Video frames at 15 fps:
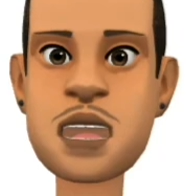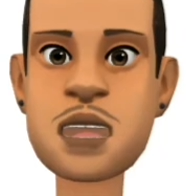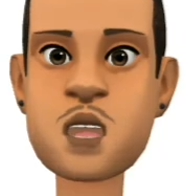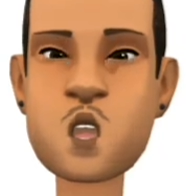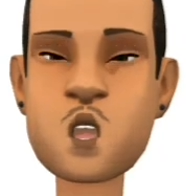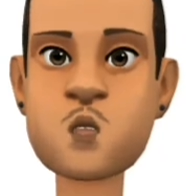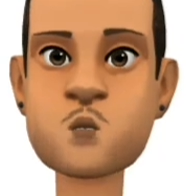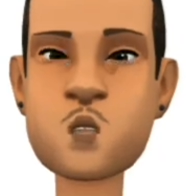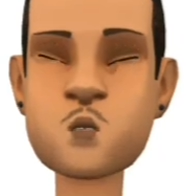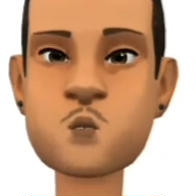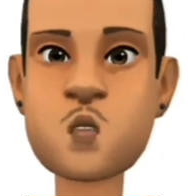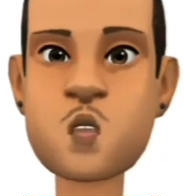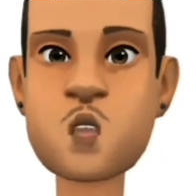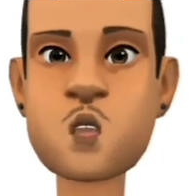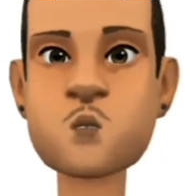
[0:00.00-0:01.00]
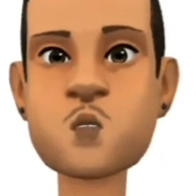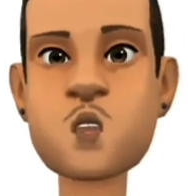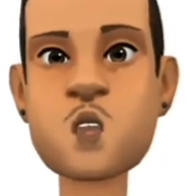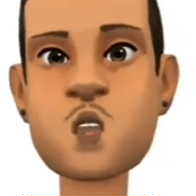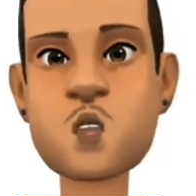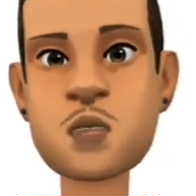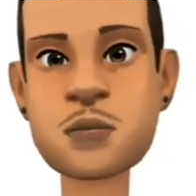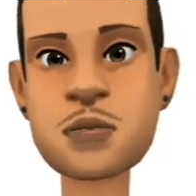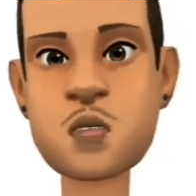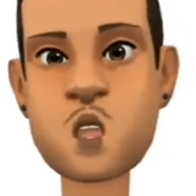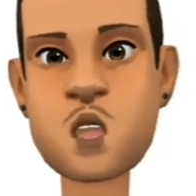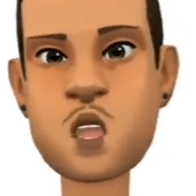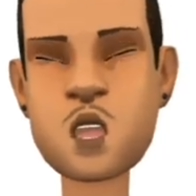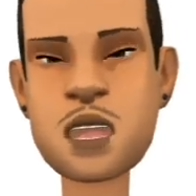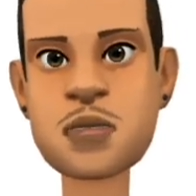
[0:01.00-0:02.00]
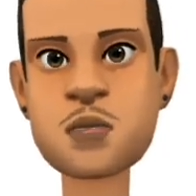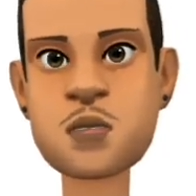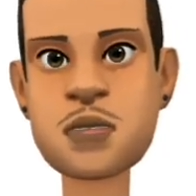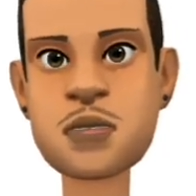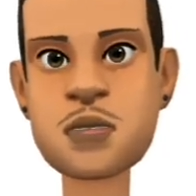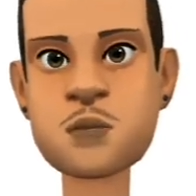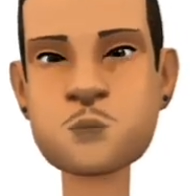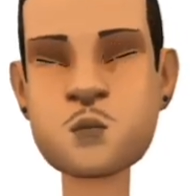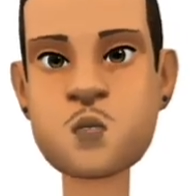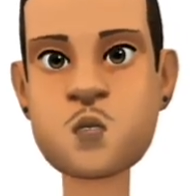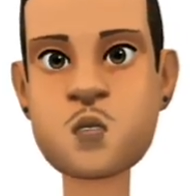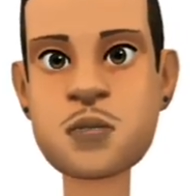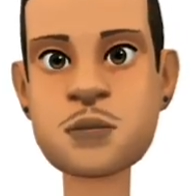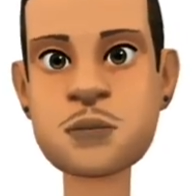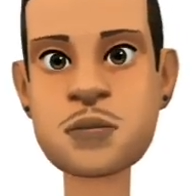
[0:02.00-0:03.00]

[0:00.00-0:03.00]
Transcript: Thank you very much for watching.